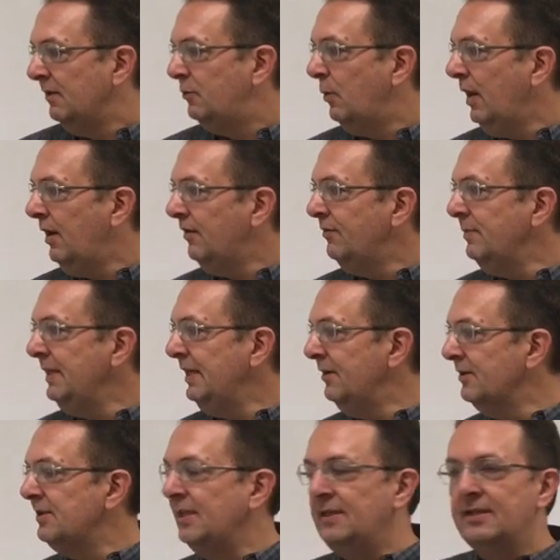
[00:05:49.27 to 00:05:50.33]
12
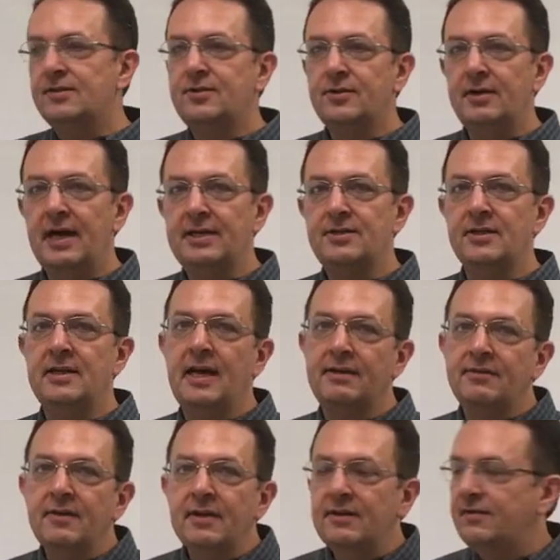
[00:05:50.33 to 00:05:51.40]
meters in this direction
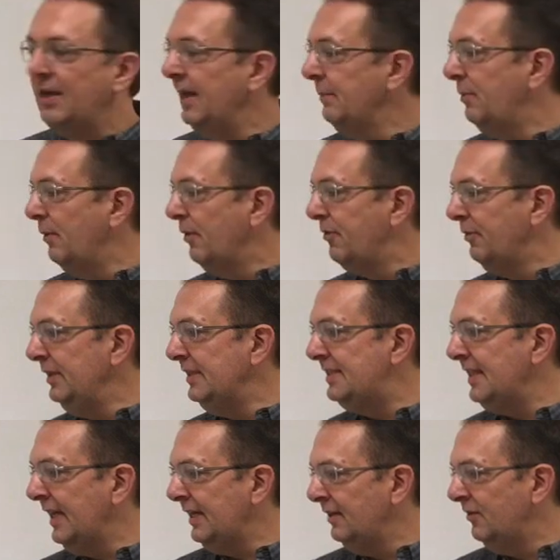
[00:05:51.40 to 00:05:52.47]
as an example, 3
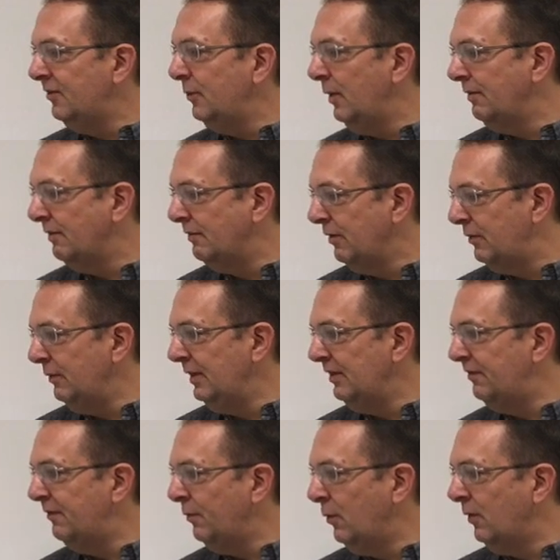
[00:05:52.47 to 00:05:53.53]
seconds, 12 over 3
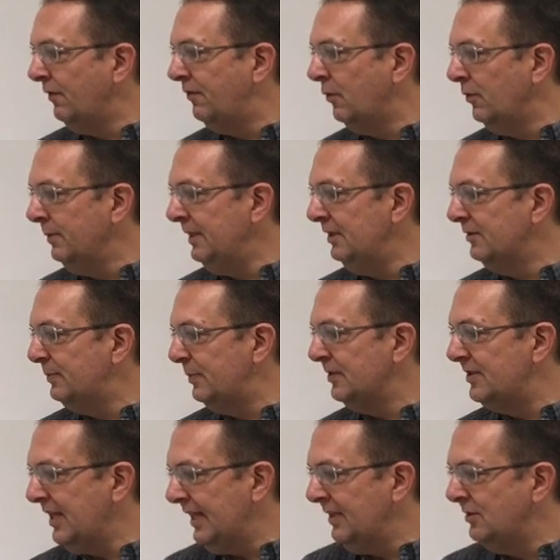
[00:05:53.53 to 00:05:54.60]
is 4 meters per
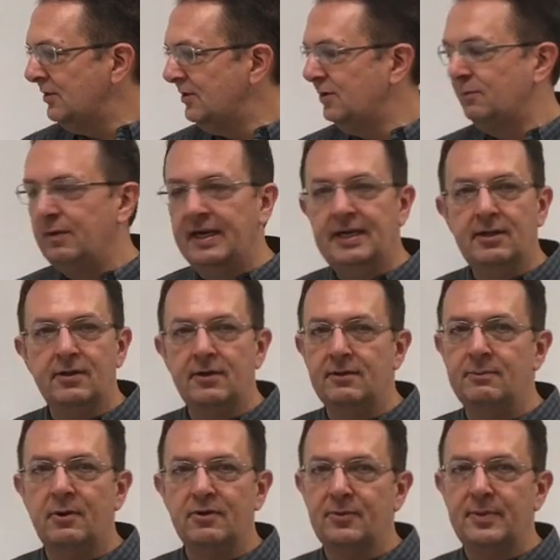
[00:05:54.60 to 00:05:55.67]
second, just do
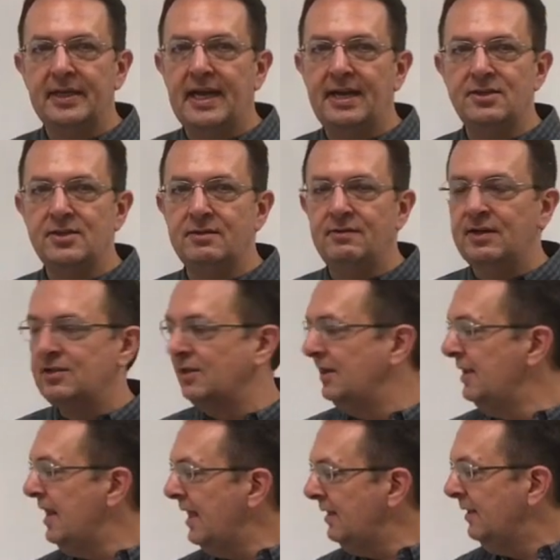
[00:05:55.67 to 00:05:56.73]
regular multiplication division,
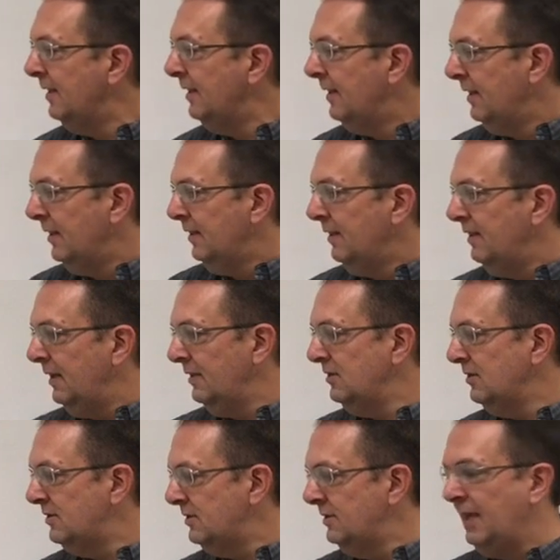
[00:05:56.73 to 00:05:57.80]
and then
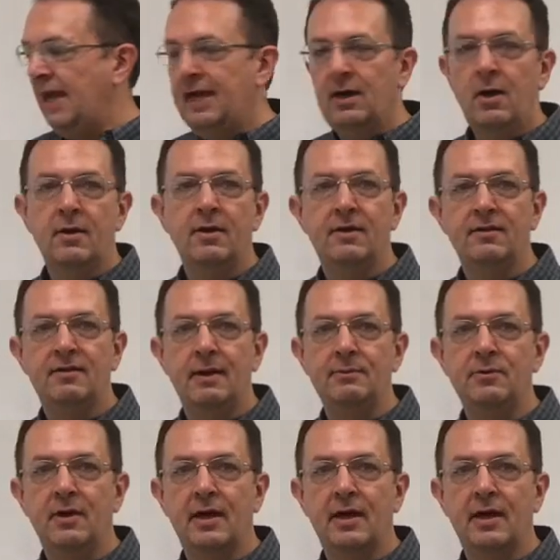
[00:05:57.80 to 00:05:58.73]
just hang on to the same